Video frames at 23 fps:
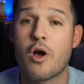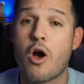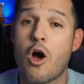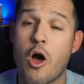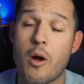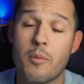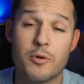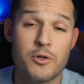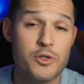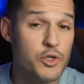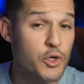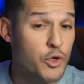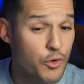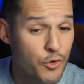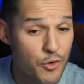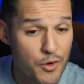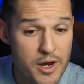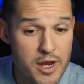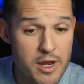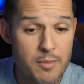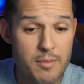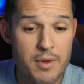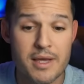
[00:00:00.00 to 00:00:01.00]
Commerce
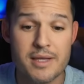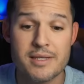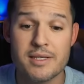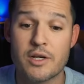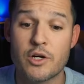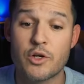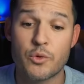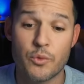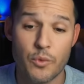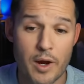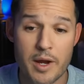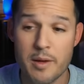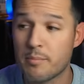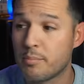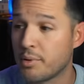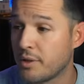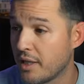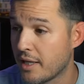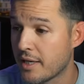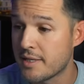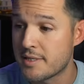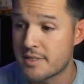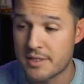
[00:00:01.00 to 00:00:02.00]
Cream is a great
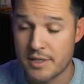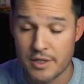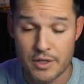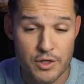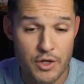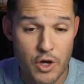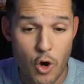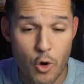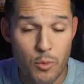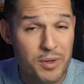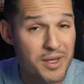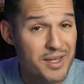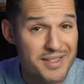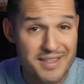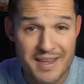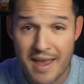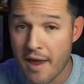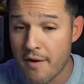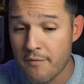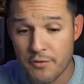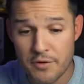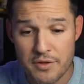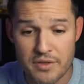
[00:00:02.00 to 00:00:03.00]
place place to go because
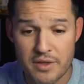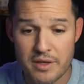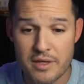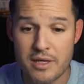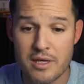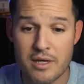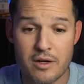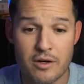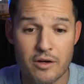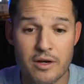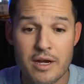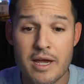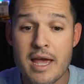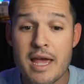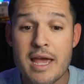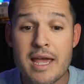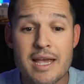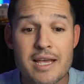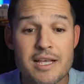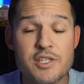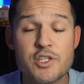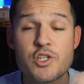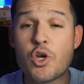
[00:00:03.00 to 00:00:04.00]
everything here
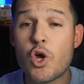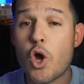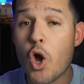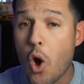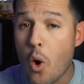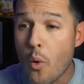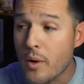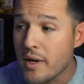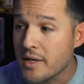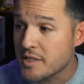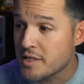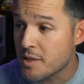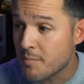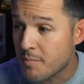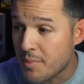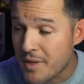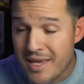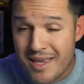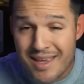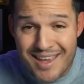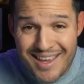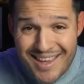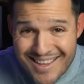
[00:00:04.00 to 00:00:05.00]
is going to
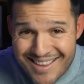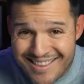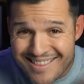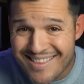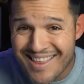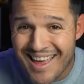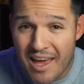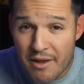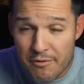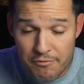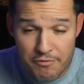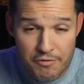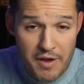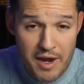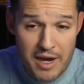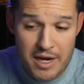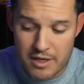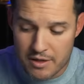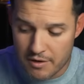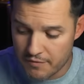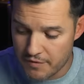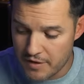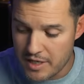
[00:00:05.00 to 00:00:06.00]
be in that
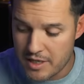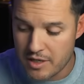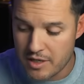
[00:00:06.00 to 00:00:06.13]
vein of